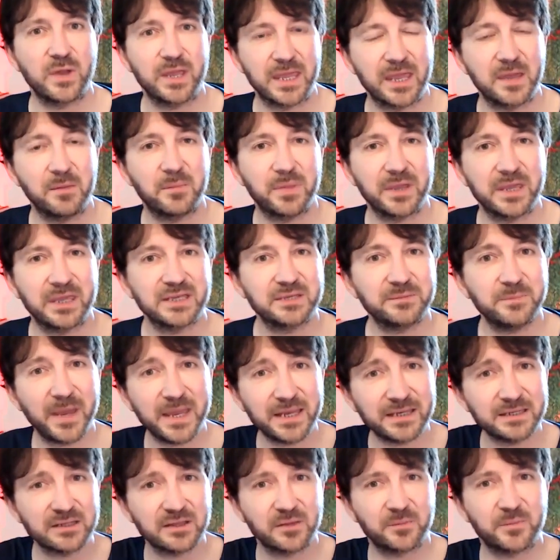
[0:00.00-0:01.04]
EMP is
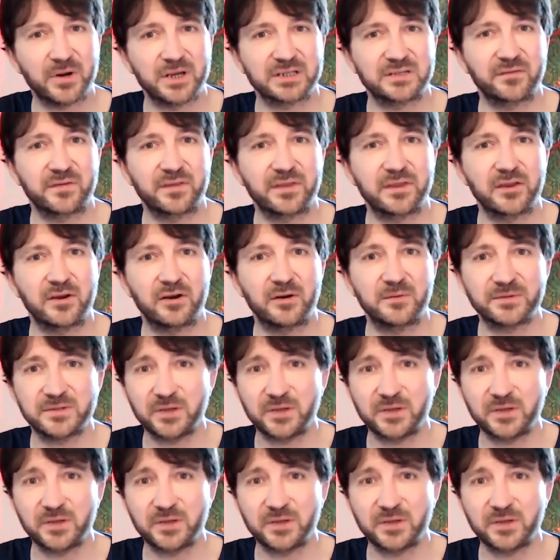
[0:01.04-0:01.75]
pegged to the price of Ethereum.